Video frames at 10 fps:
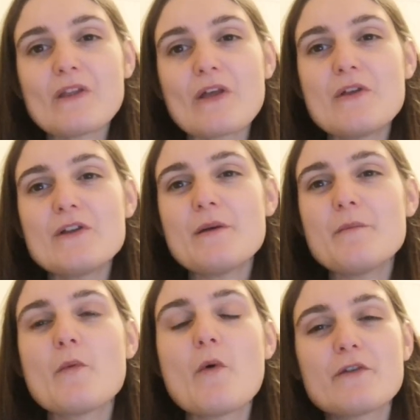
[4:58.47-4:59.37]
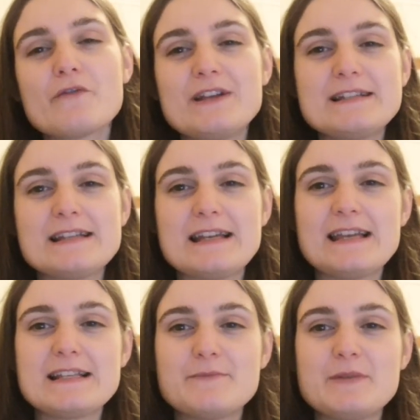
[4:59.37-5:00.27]
The number one reason
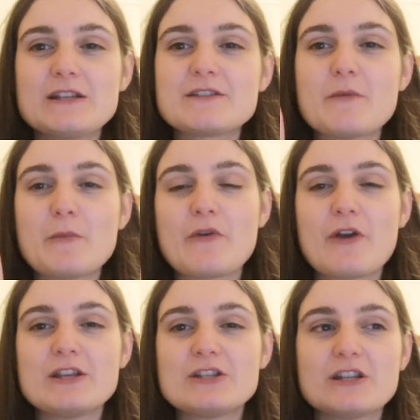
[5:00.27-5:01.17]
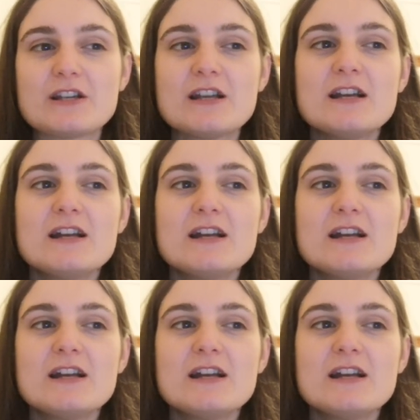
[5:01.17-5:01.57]
is because of immigration.